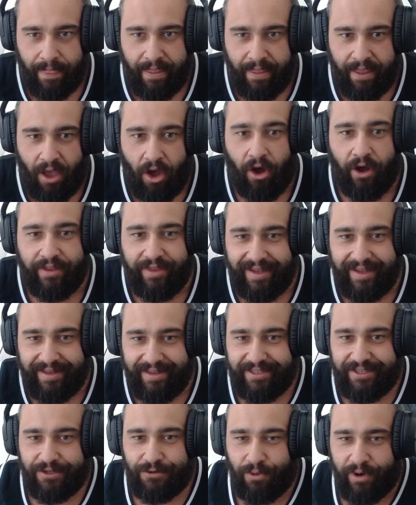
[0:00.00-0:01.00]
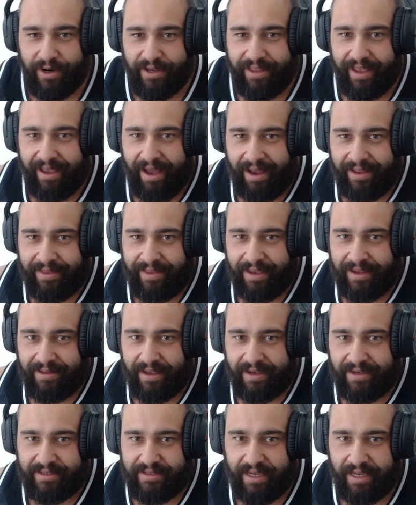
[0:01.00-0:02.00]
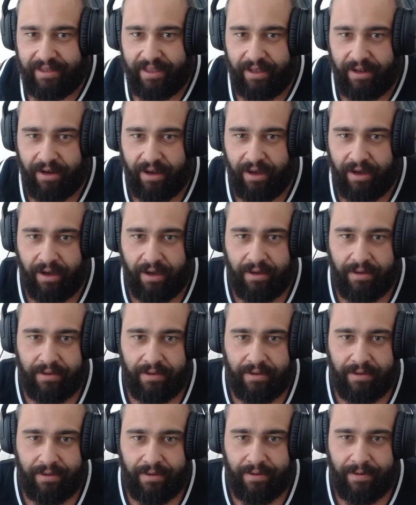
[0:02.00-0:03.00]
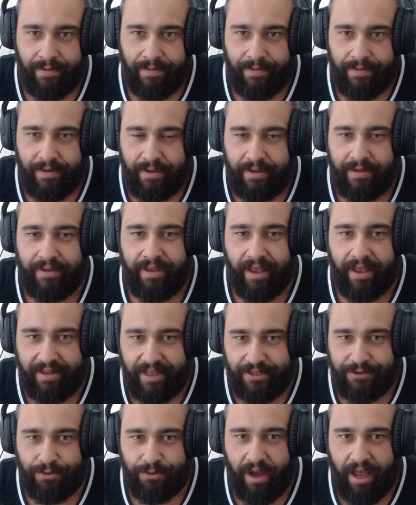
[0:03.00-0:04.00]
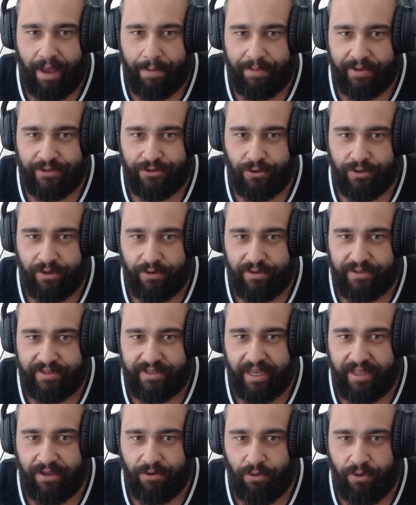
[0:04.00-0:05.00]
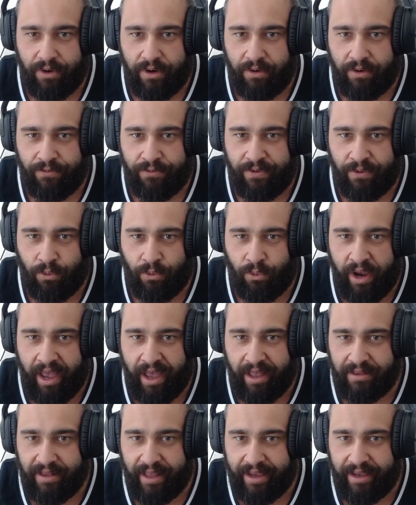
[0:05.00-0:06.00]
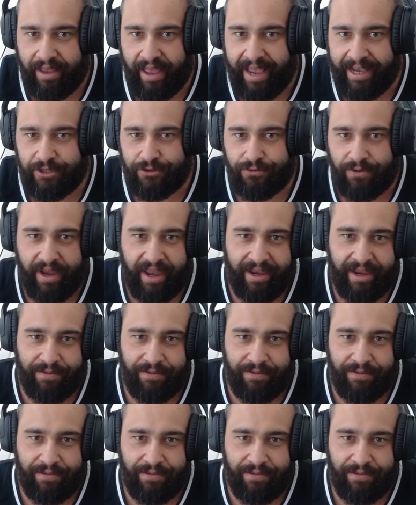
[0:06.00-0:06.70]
Oh, I think this is where they said that. Yeah, that's what happened. So they were saying that we had like extra 8